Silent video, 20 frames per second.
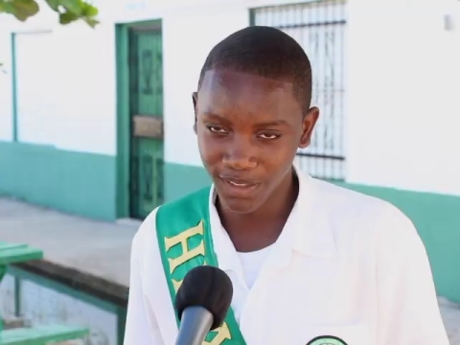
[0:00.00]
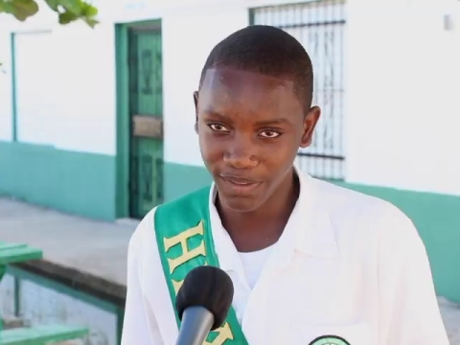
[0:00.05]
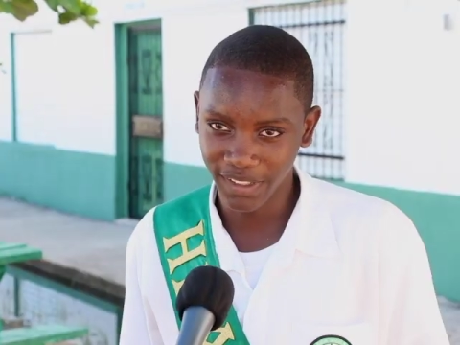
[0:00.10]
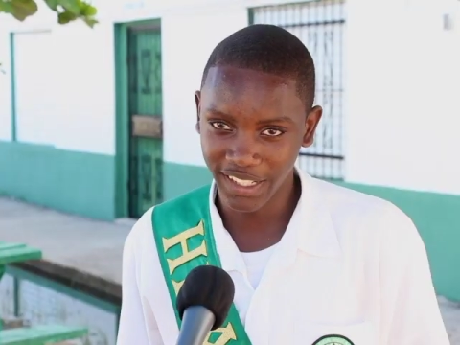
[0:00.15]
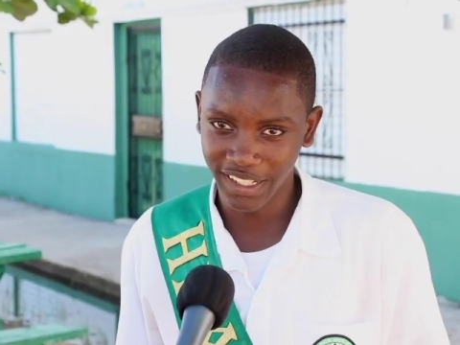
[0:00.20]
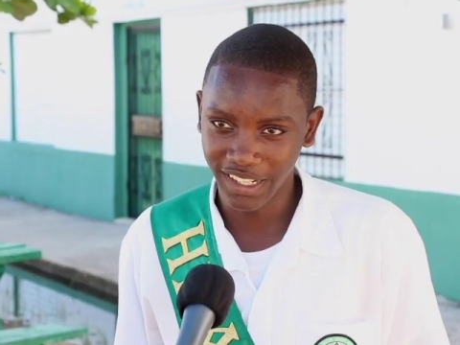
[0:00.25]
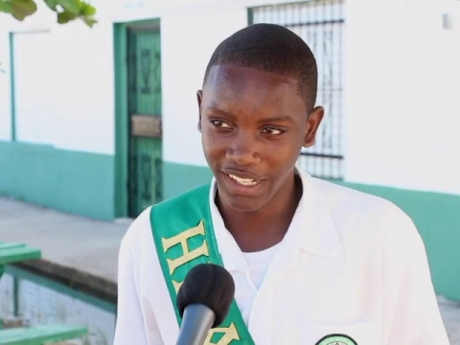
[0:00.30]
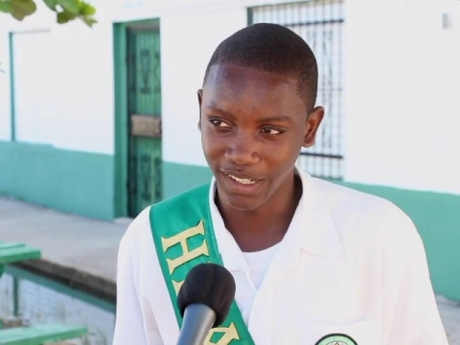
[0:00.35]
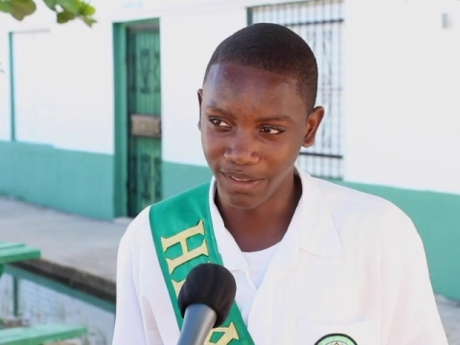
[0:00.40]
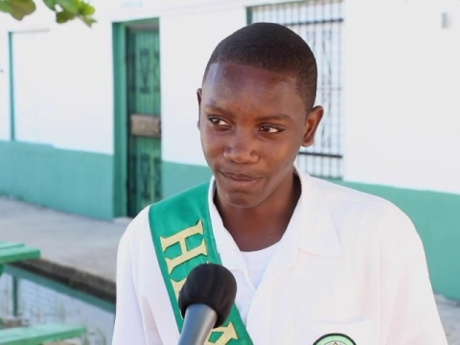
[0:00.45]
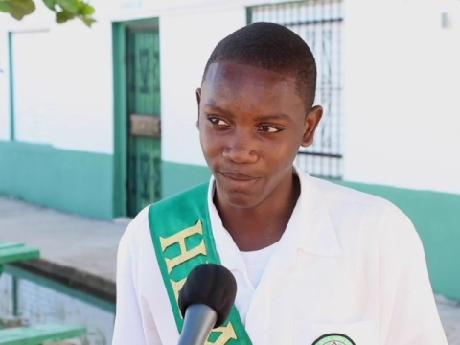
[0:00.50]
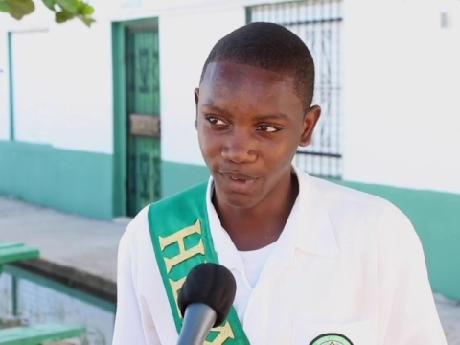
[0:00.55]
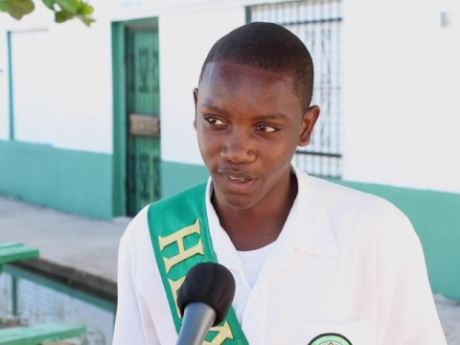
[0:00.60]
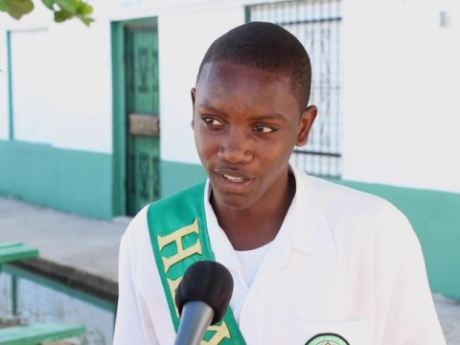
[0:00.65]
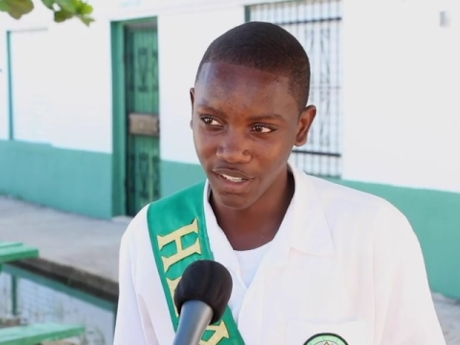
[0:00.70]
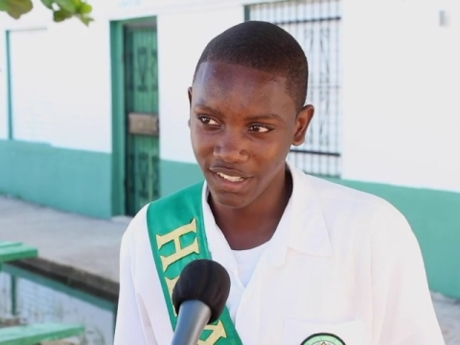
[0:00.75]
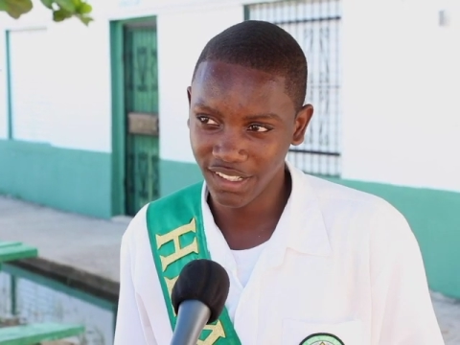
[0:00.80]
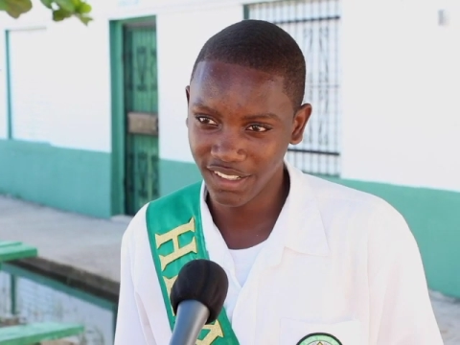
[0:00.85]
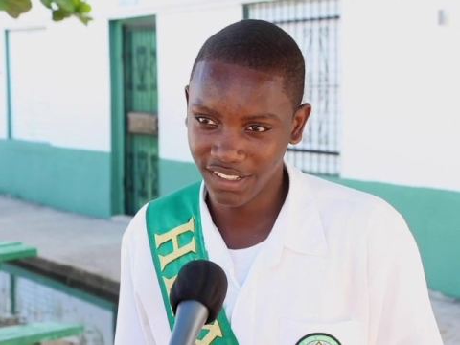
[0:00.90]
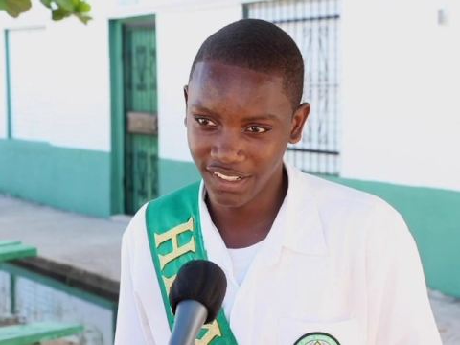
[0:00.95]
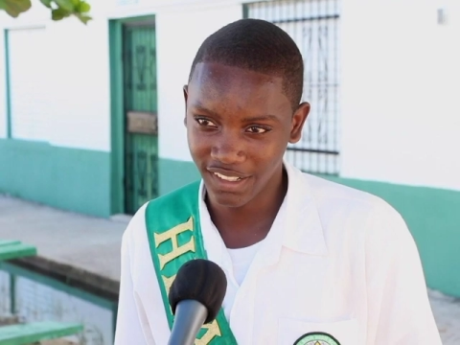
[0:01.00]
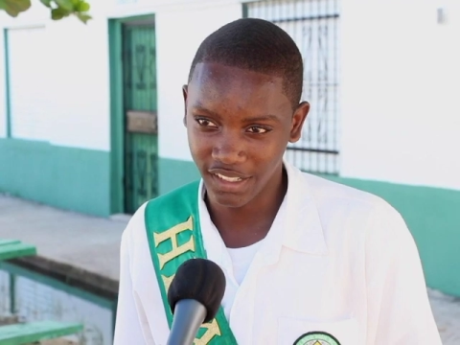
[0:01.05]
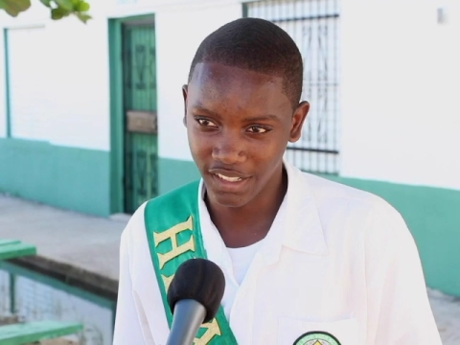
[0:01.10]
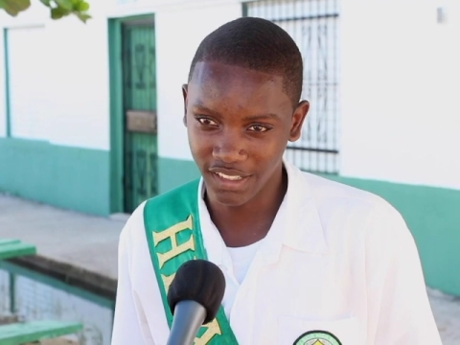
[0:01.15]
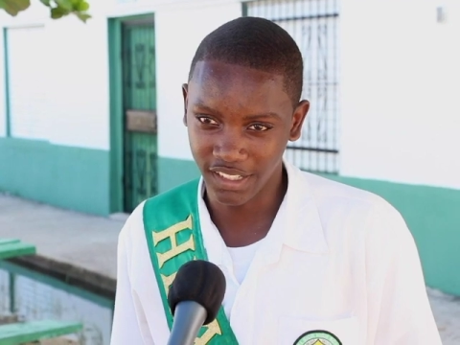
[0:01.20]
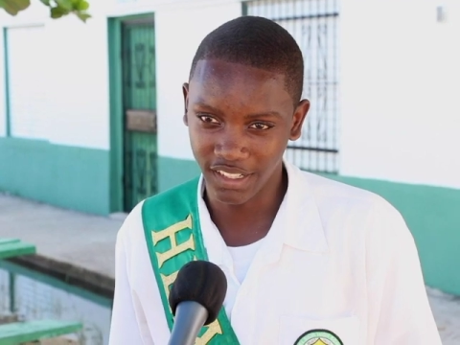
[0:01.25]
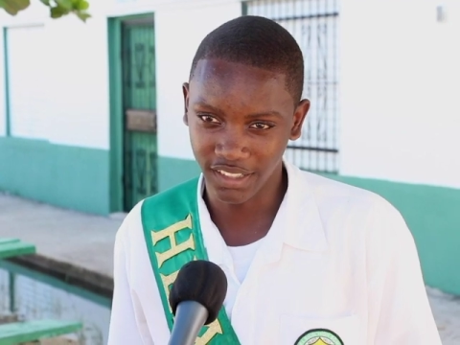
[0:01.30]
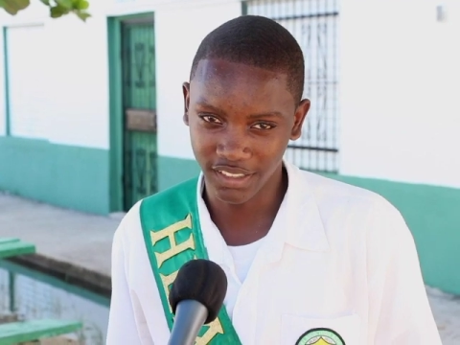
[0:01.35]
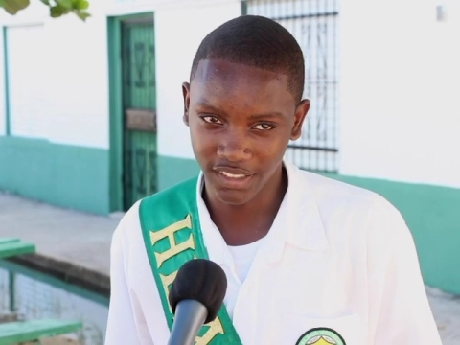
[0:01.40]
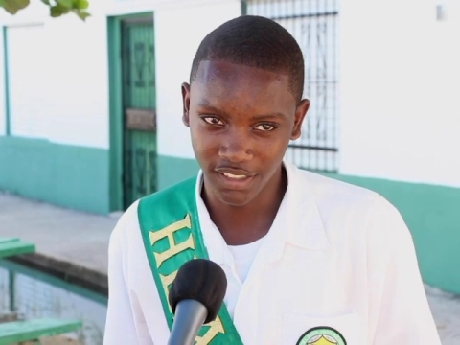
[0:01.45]
to be head boy
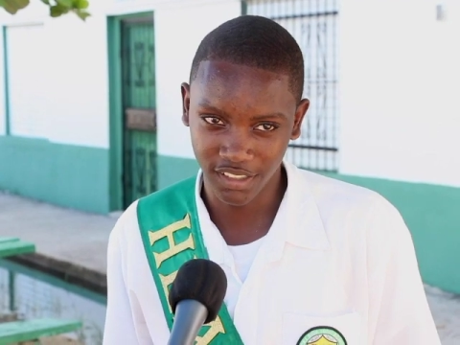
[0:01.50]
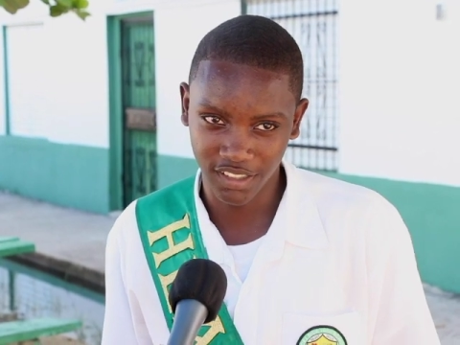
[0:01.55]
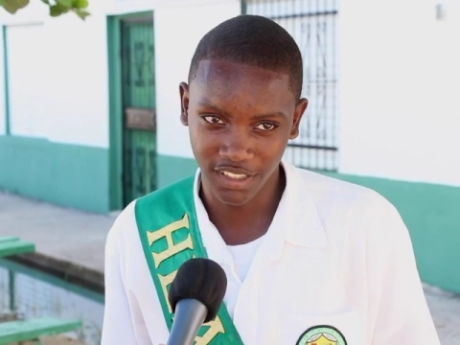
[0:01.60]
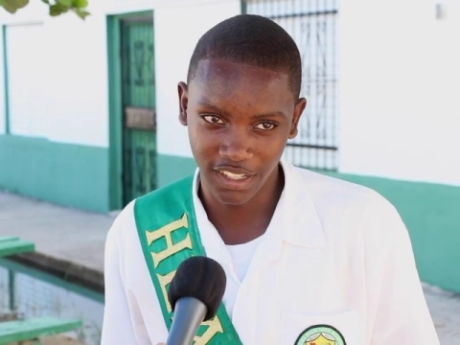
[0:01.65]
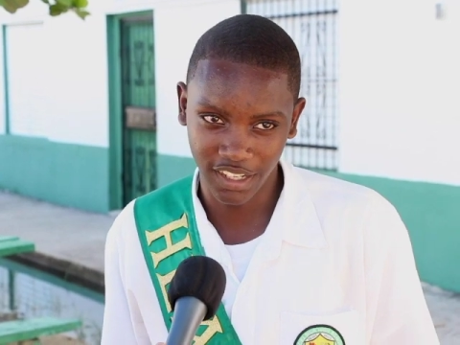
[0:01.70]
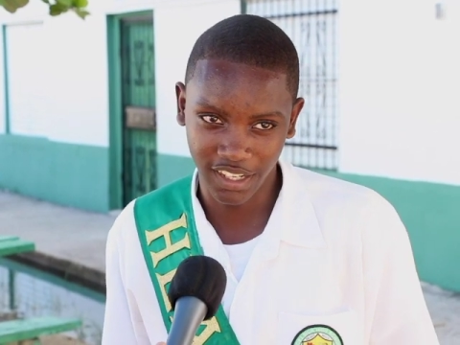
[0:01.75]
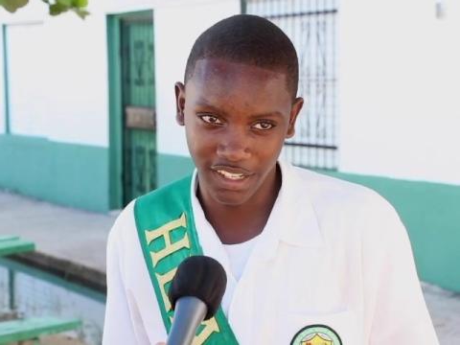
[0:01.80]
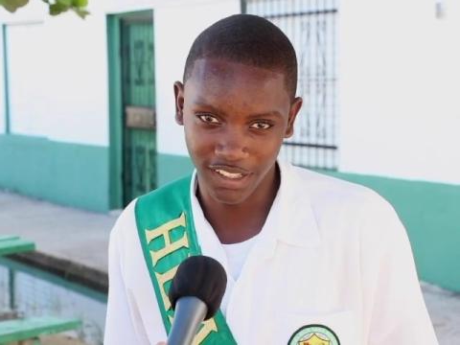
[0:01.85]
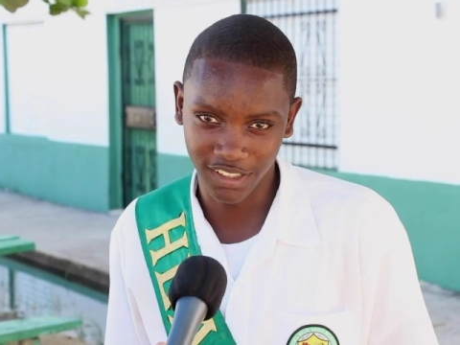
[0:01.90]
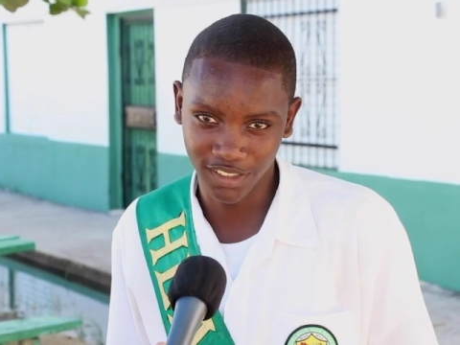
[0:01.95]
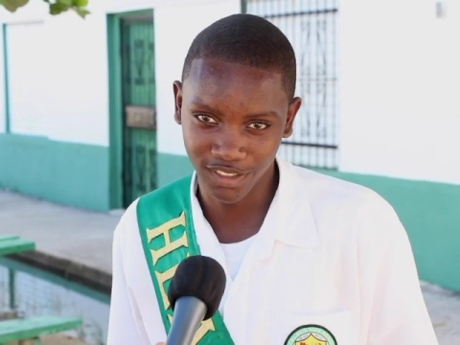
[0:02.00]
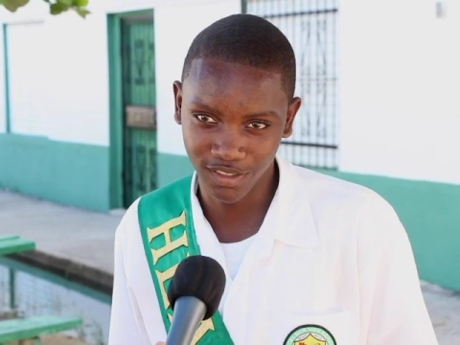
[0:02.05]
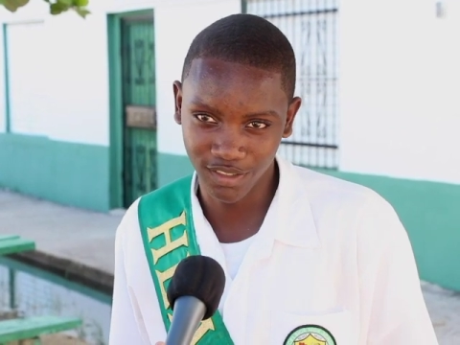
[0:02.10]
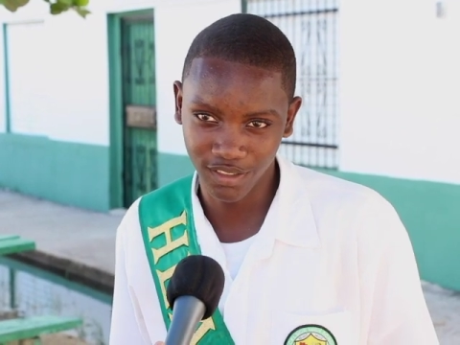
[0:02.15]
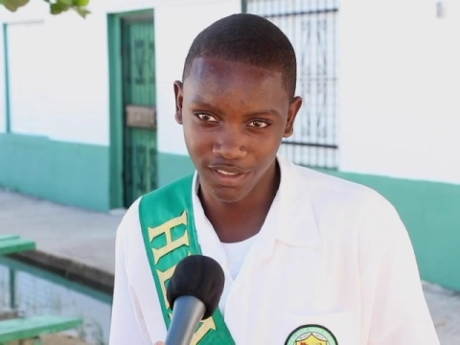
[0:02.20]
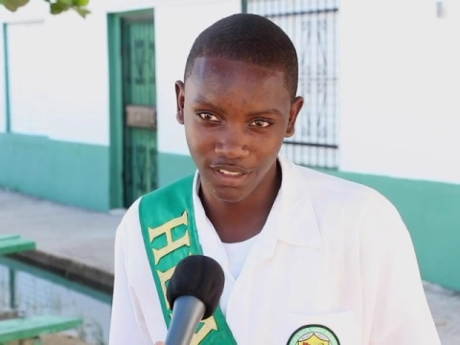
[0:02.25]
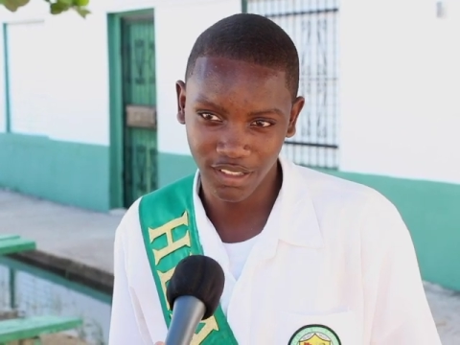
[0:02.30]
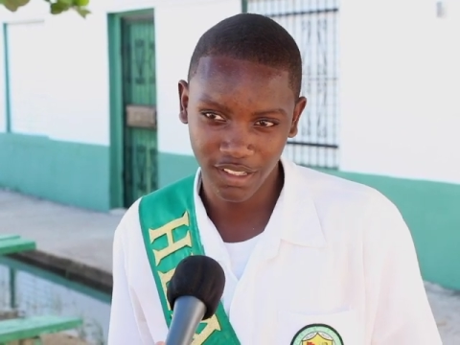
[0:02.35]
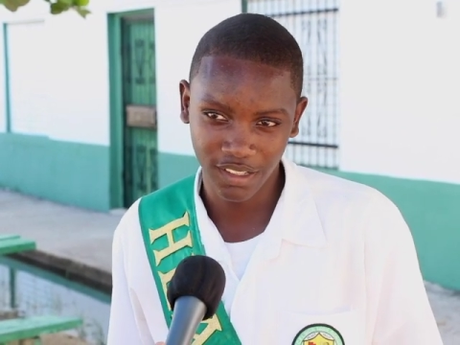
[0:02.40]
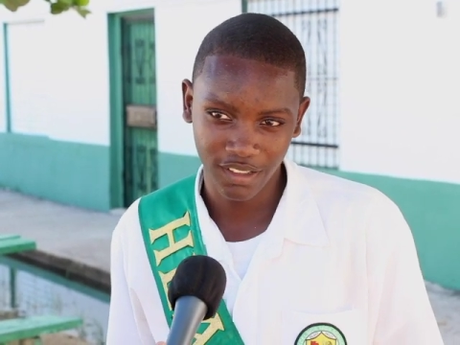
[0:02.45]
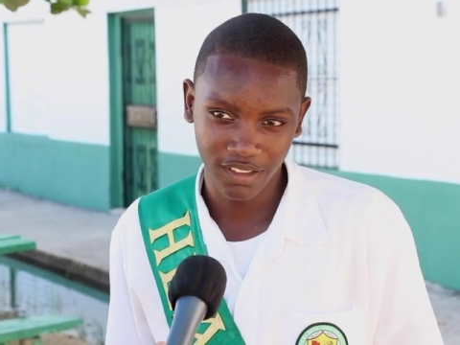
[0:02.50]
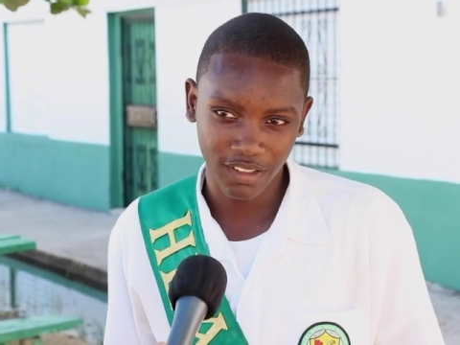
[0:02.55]
at Excelsior High School.